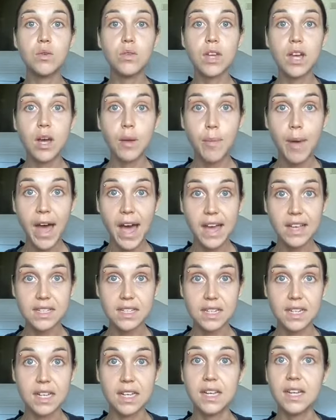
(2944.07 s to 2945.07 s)
the
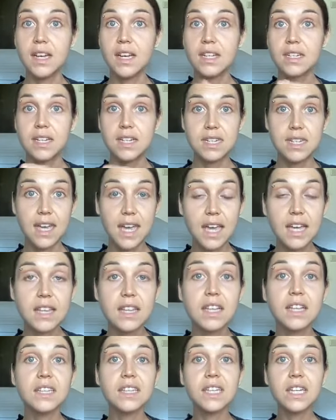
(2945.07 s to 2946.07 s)
capacity to take
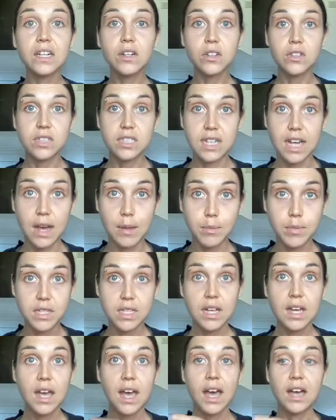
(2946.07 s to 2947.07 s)
the little steps
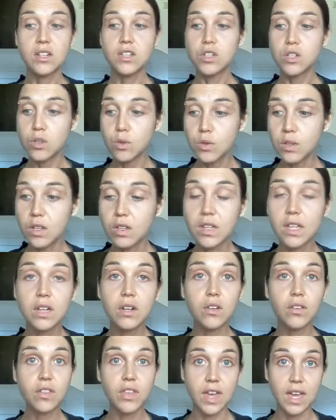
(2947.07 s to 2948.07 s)
and to do the
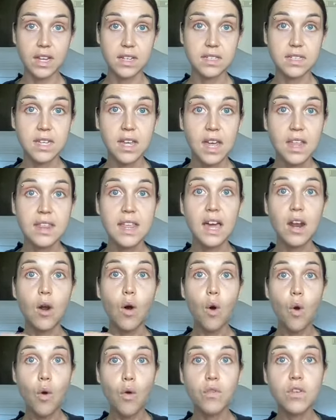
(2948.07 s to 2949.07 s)
little things that
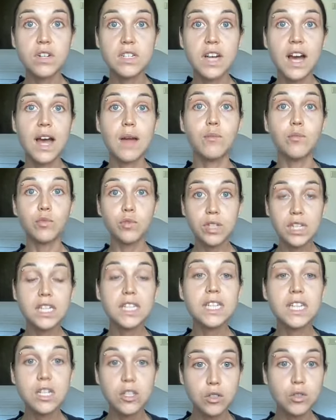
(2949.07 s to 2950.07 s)
over time
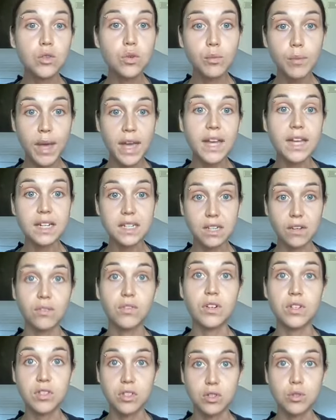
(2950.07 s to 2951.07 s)
really do make a
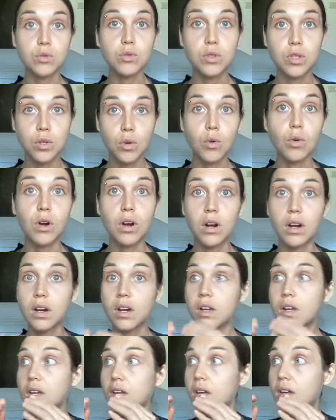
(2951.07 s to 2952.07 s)
difference to your
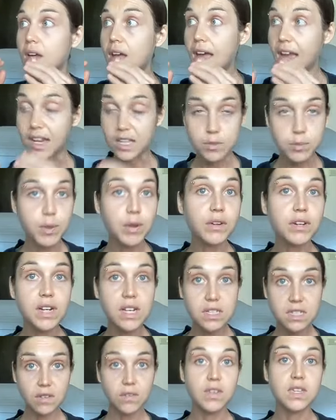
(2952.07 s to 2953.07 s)

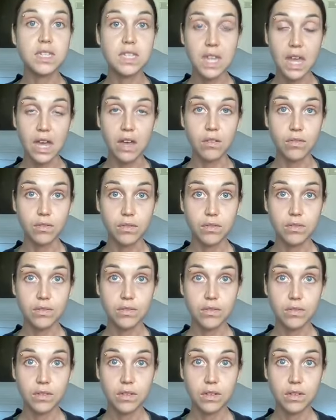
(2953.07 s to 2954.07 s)
experience of this life.
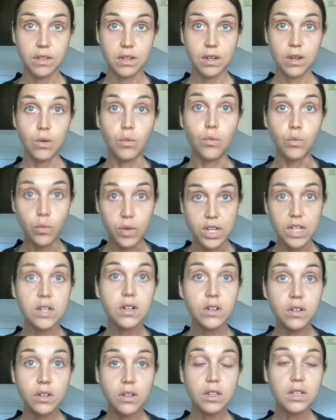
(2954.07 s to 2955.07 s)

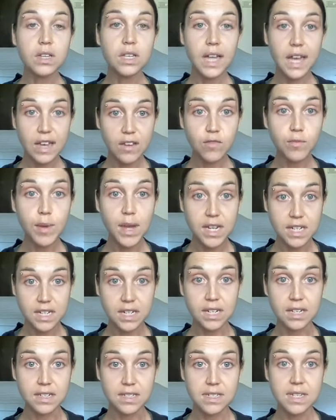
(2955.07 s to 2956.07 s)
Real life
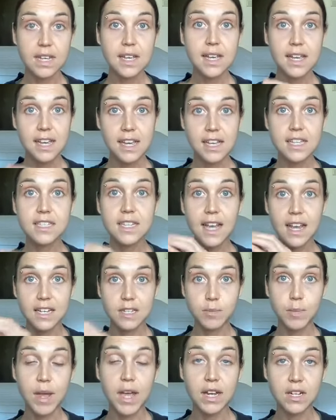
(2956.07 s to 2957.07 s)
maintenance is
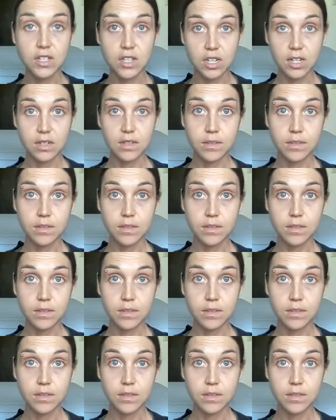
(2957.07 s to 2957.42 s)
expansion.